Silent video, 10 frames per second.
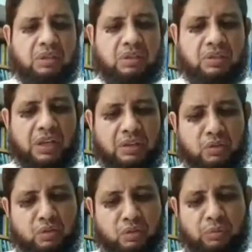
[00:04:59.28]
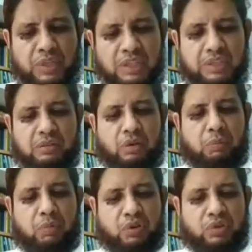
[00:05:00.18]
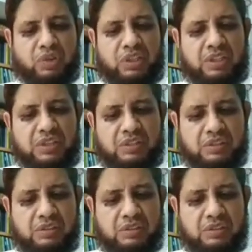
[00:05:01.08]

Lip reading: There are so many opportunities